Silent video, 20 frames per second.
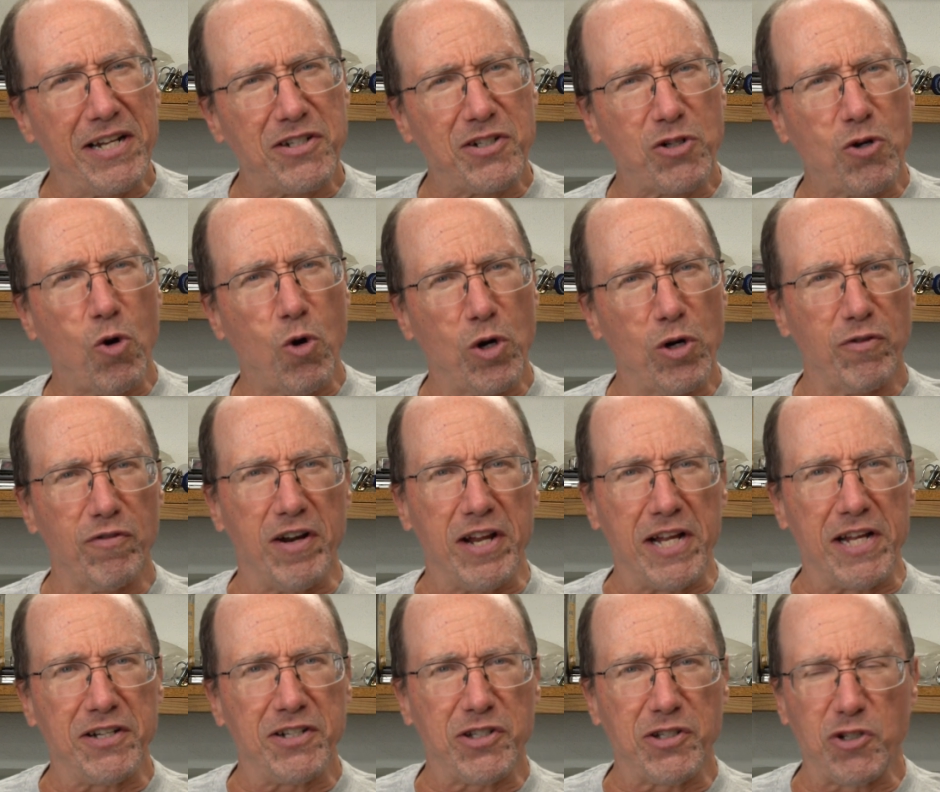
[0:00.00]
inch, quarter of an
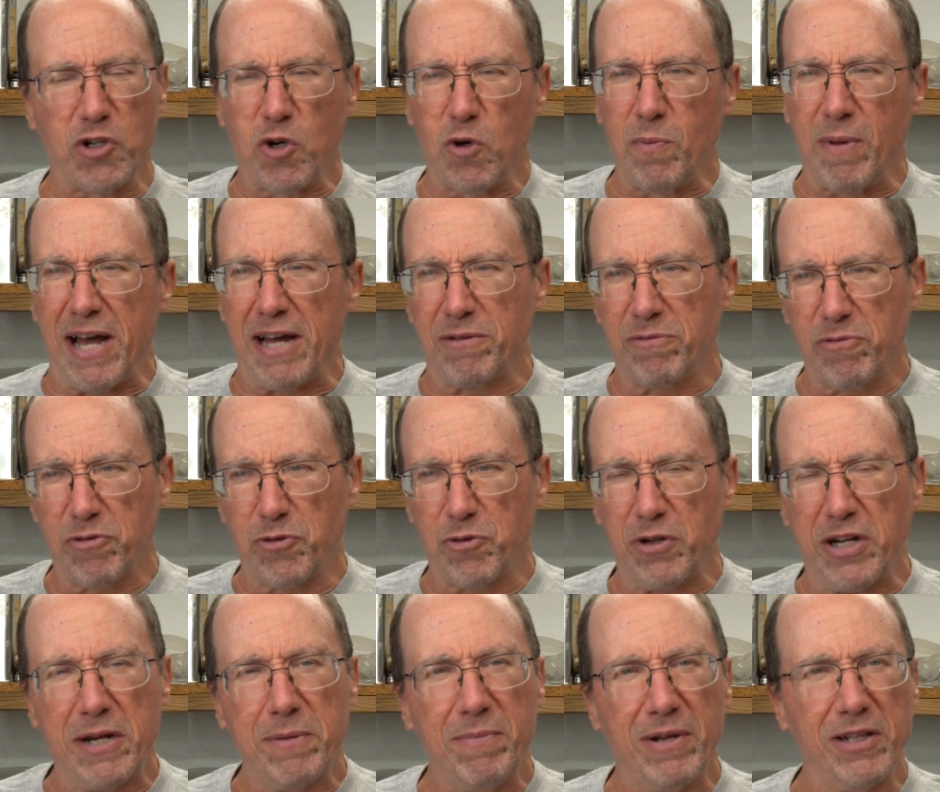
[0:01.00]
inch, so about
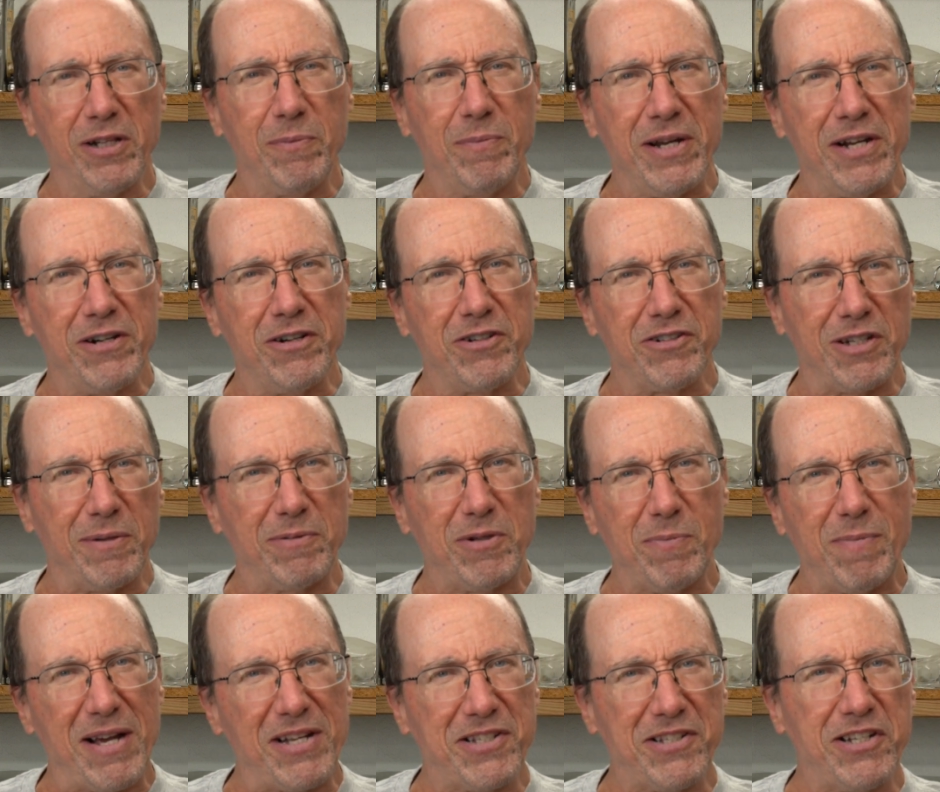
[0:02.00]
three millimeters up to
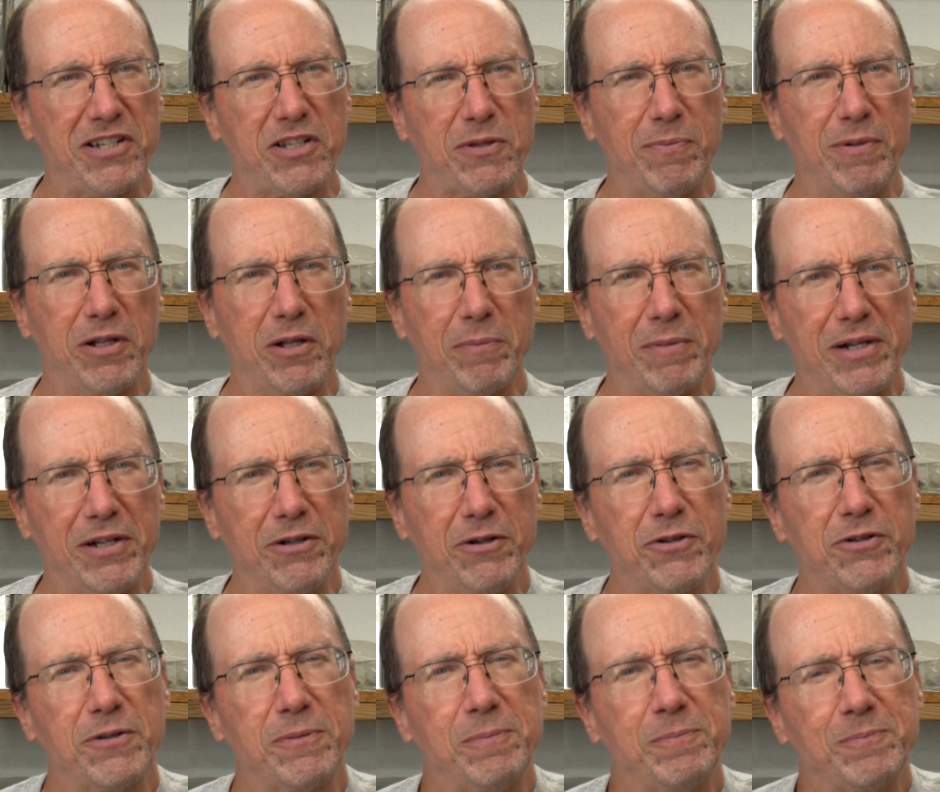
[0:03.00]
about six
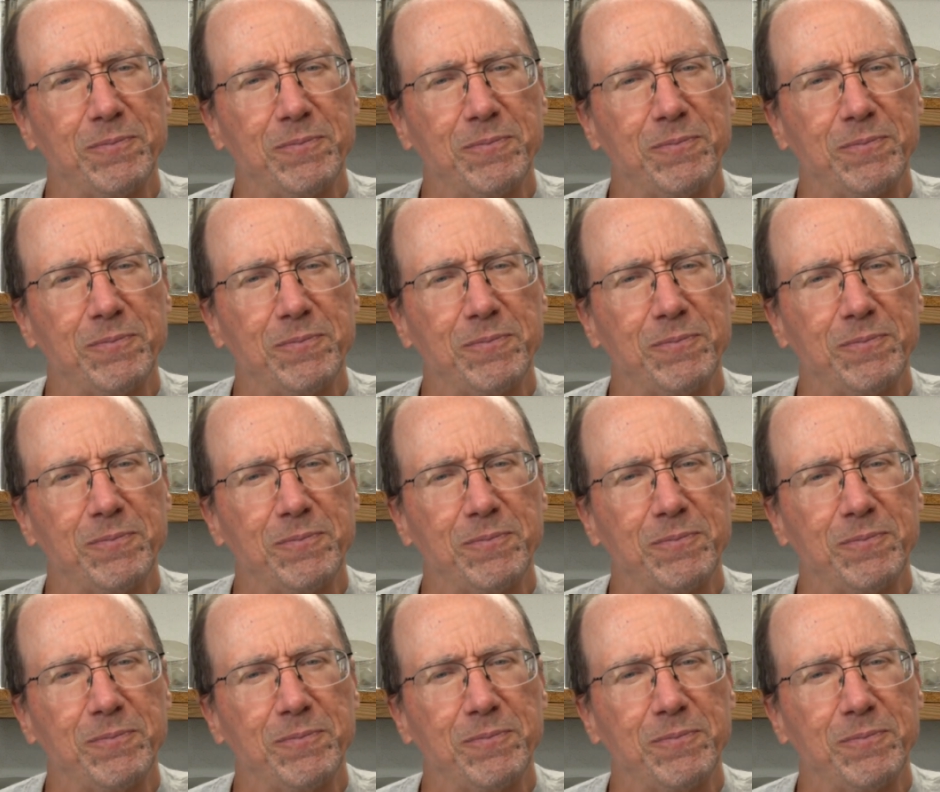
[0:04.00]
millimeters,